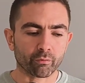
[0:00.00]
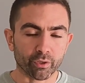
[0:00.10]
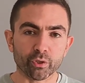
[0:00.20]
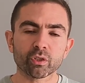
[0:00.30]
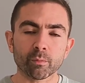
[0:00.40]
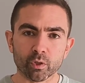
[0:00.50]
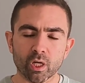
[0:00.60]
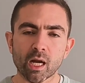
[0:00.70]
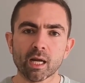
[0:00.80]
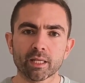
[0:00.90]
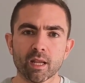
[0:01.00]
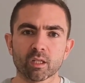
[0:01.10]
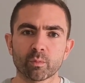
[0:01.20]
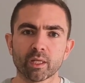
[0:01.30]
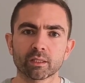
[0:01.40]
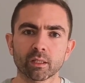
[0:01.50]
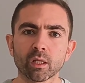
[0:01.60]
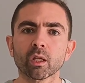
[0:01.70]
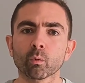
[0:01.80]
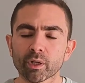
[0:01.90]
reduced dimensionality space
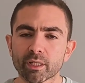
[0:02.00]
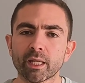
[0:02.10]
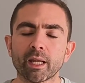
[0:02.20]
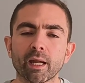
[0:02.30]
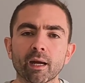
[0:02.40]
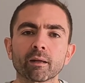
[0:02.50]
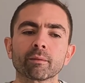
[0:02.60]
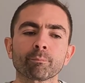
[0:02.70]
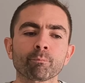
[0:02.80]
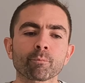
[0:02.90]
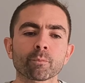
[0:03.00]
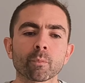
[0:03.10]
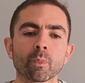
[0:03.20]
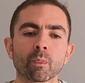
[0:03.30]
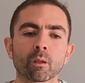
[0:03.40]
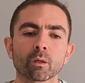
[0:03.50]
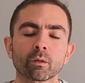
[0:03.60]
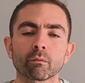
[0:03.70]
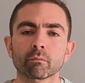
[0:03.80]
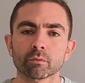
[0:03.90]
where they are
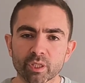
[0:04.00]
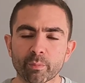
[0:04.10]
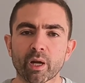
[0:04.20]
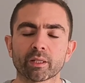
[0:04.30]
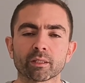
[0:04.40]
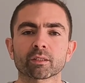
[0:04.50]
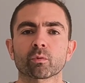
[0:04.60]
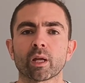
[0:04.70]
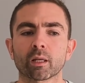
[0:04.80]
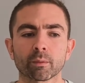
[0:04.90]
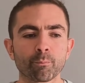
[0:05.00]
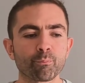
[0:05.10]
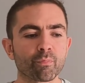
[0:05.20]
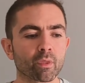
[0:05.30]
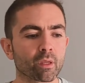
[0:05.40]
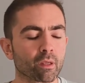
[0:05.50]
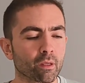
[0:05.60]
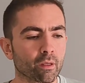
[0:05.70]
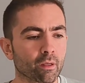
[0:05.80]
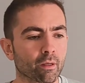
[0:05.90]
separated as well.
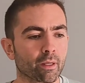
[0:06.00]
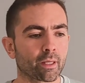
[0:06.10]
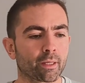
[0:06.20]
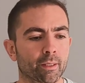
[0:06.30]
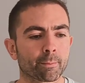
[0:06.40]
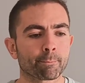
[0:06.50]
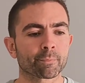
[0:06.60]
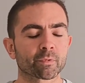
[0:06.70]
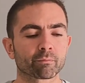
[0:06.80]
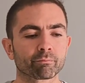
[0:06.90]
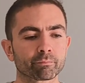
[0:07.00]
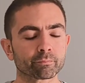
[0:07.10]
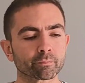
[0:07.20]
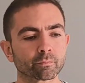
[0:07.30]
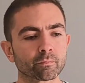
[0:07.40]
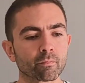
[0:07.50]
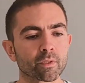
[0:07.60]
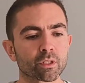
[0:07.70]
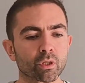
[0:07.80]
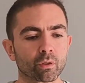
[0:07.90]
And
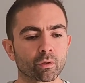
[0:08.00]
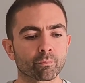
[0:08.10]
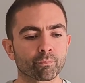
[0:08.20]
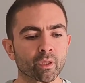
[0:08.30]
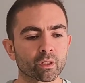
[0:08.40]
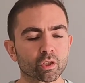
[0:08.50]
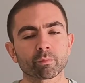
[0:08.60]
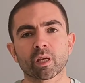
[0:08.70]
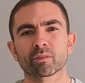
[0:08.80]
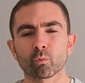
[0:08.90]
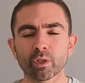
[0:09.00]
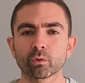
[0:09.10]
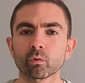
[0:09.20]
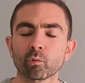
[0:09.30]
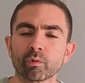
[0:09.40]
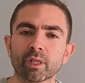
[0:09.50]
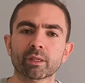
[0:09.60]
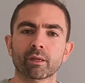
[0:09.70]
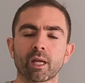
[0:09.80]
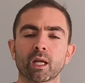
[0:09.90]
so sometimes we do with